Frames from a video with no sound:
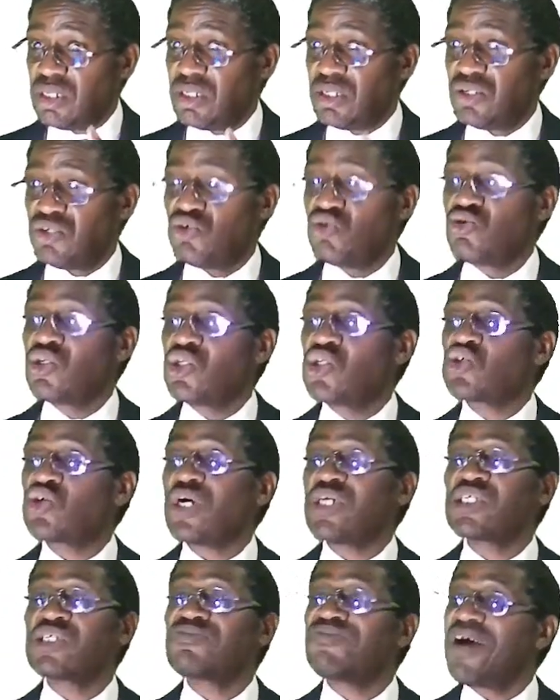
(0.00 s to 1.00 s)
You
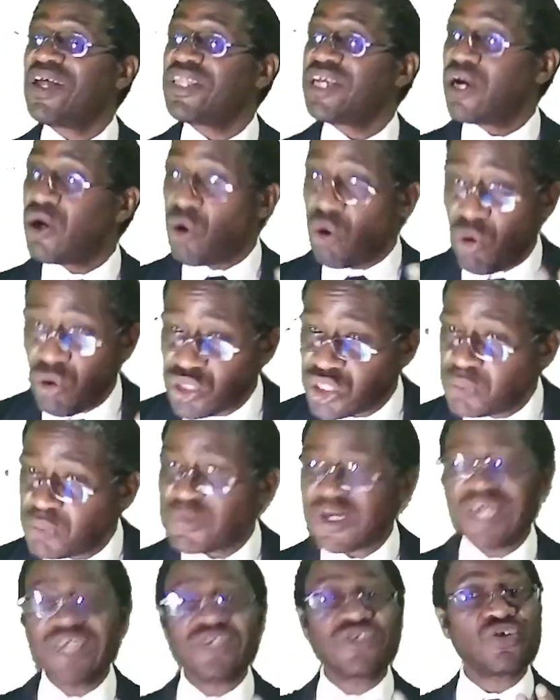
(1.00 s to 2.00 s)
transfer the cost
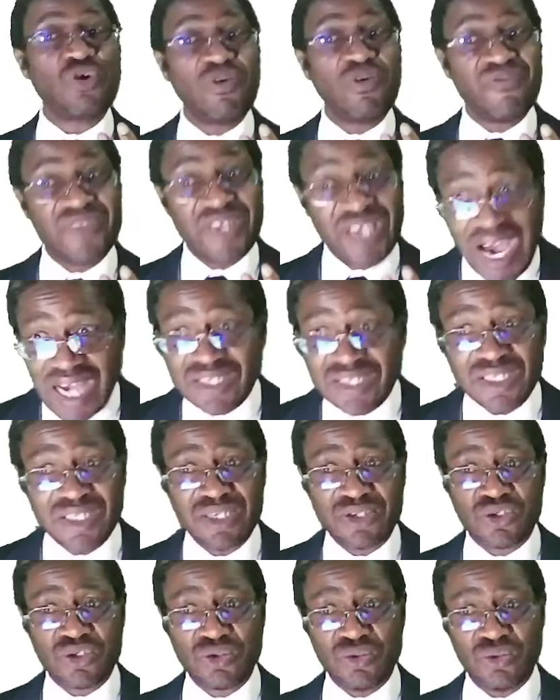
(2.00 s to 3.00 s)
price of the asset
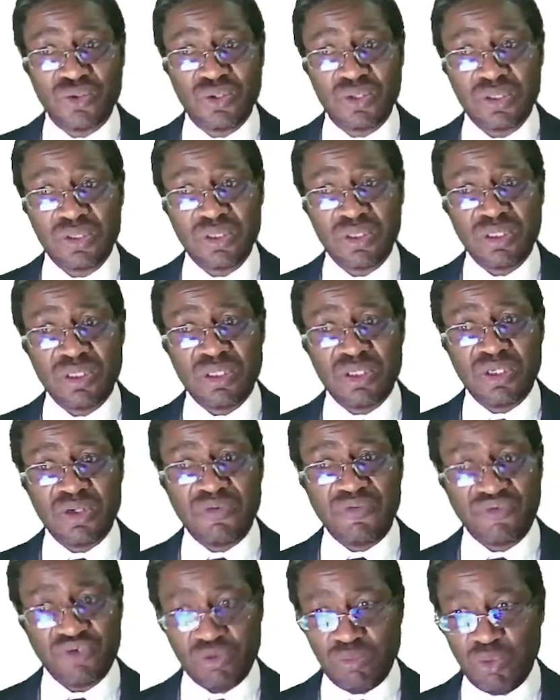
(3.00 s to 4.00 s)
sold
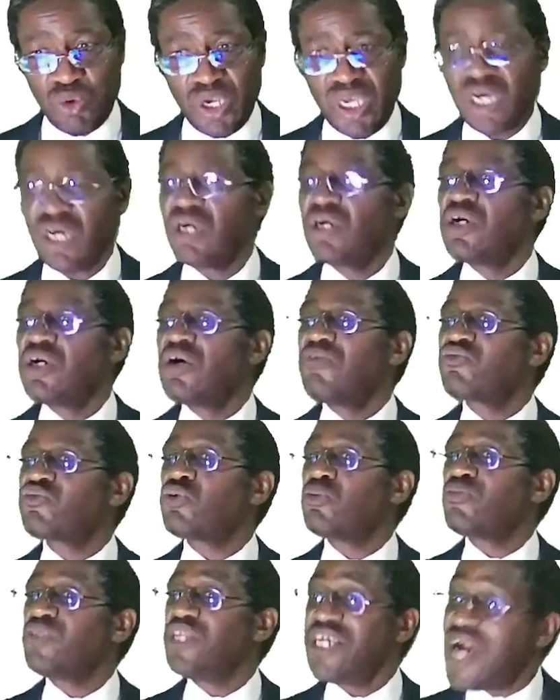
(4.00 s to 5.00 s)
from where?
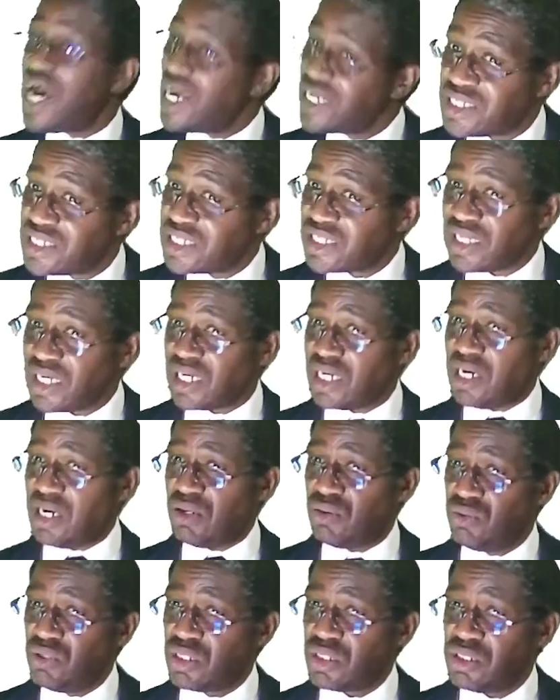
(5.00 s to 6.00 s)
From the asset
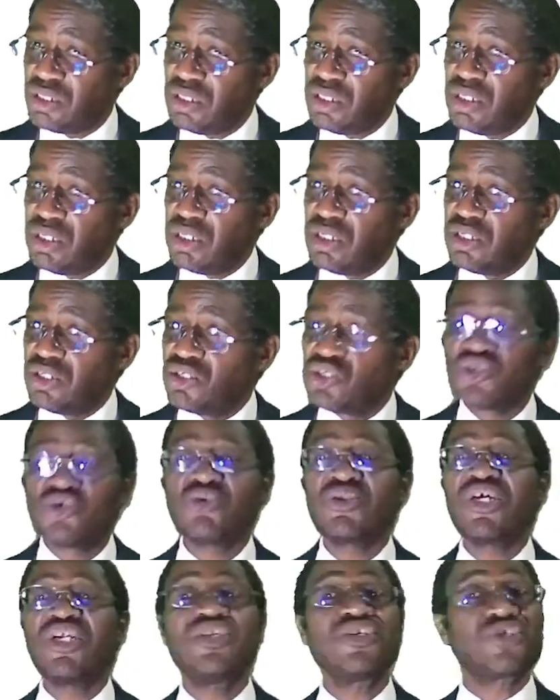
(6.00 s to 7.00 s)
account to
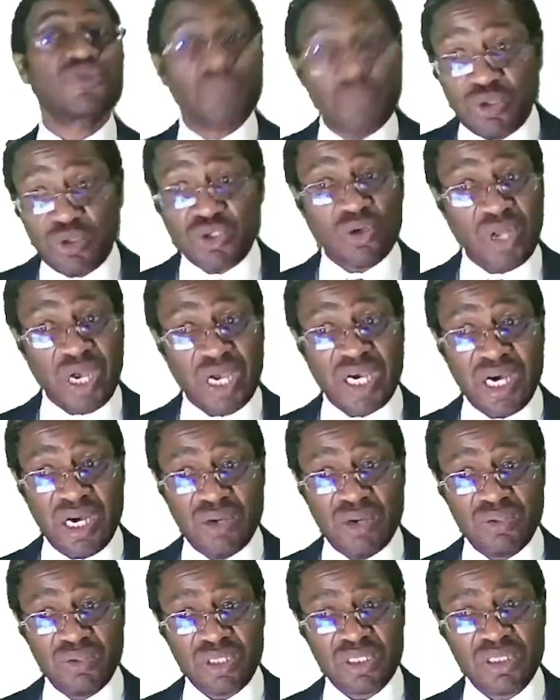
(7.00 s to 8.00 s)
the disposal
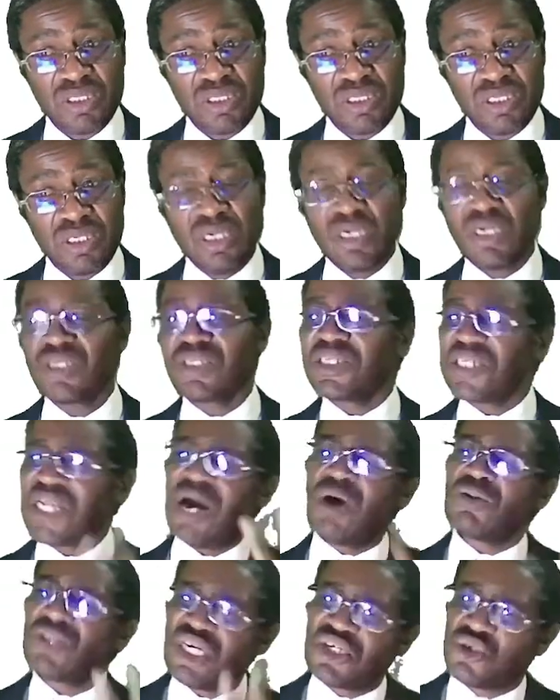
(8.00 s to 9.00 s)
account.
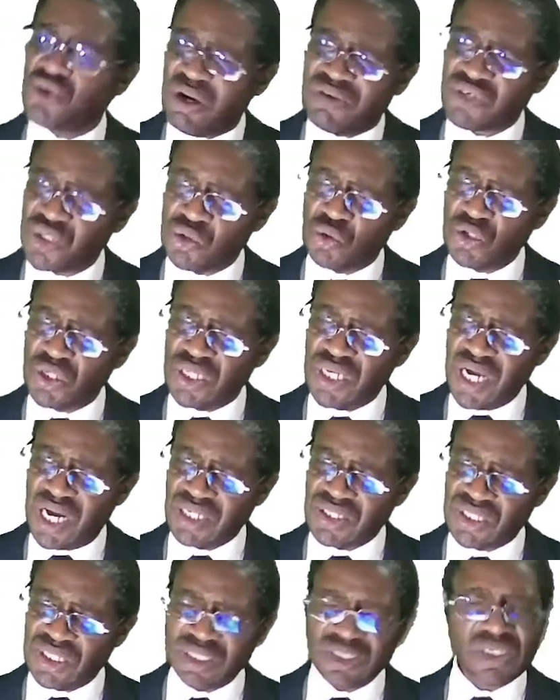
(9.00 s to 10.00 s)
Now that you have sold the
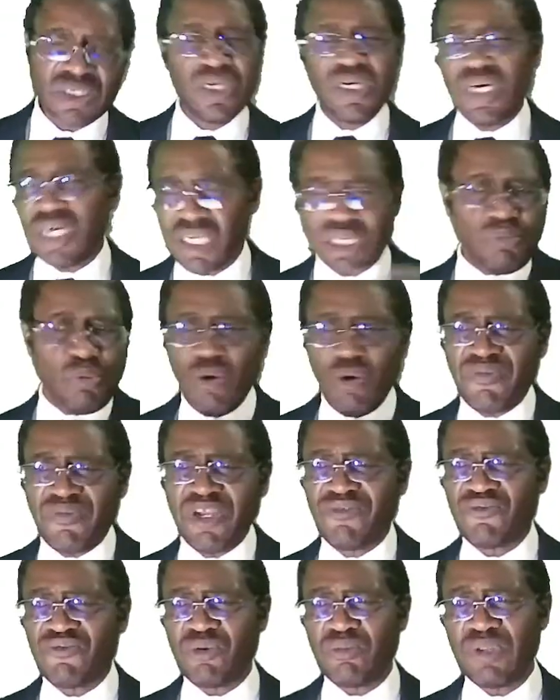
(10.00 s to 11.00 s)
asset, remove it
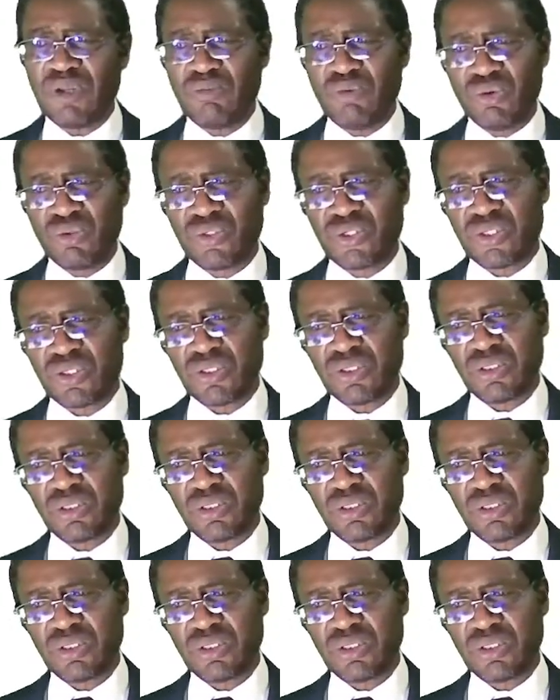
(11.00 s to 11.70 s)
from the books